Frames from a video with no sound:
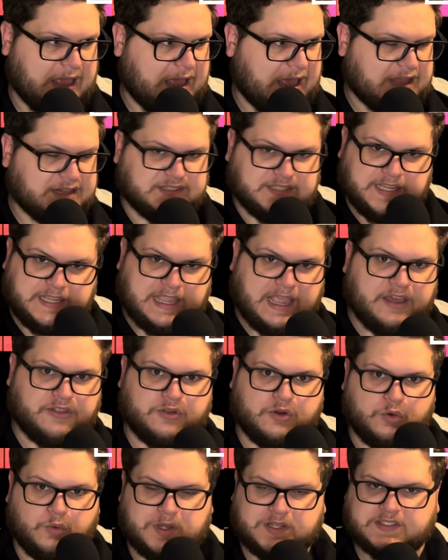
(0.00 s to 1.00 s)
And
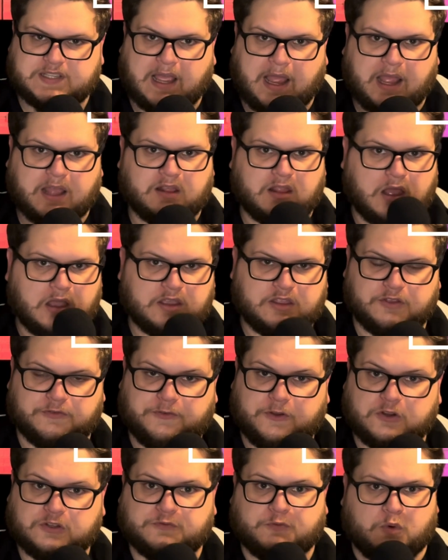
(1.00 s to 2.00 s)
together with Tai Lung and the
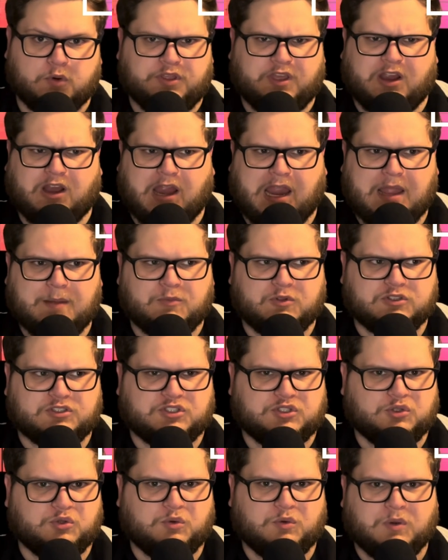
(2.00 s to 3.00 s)
Fierce Four, they're able
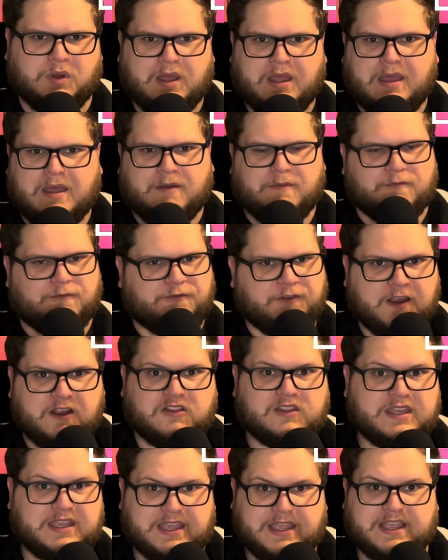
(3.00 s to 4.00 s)
to
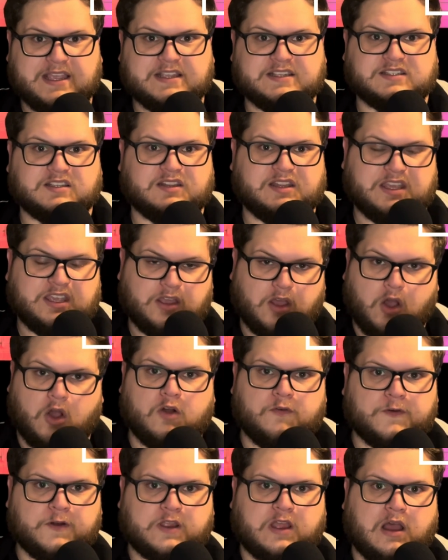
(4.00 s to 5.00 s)
fairly easily
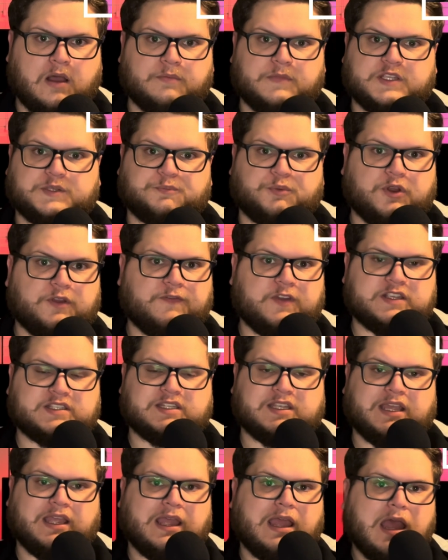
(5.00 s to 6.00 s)
overcome this
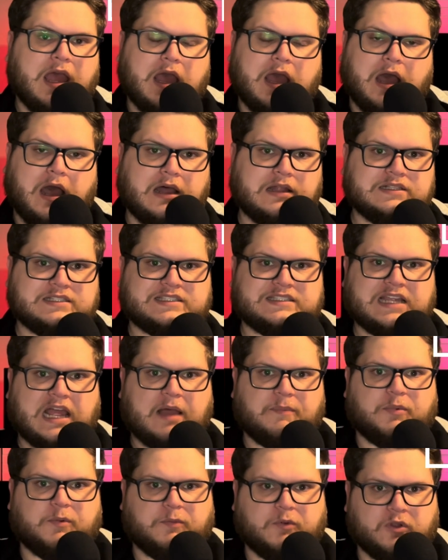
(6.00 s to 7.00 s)
previously
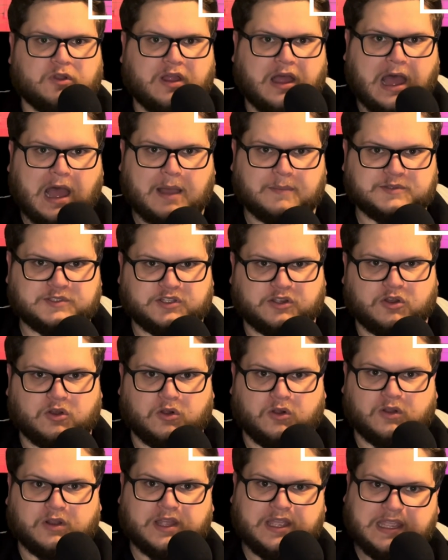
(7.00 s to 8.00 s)
unstoppable
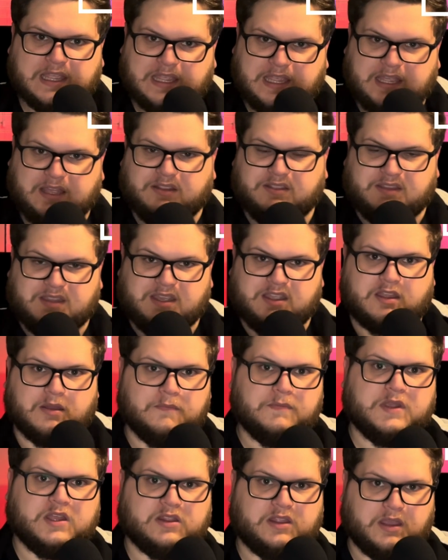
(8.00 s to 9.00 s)
obstacle in the
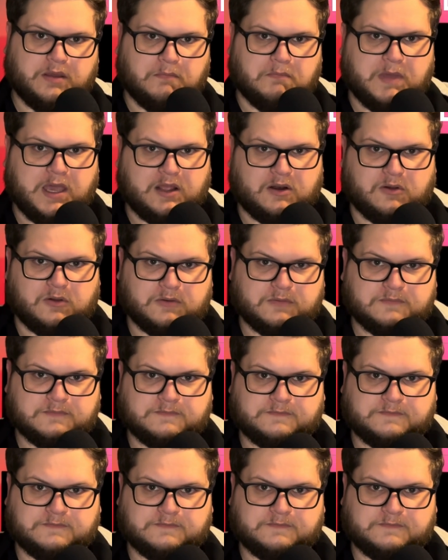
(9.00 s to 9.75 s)
Chameleon metal.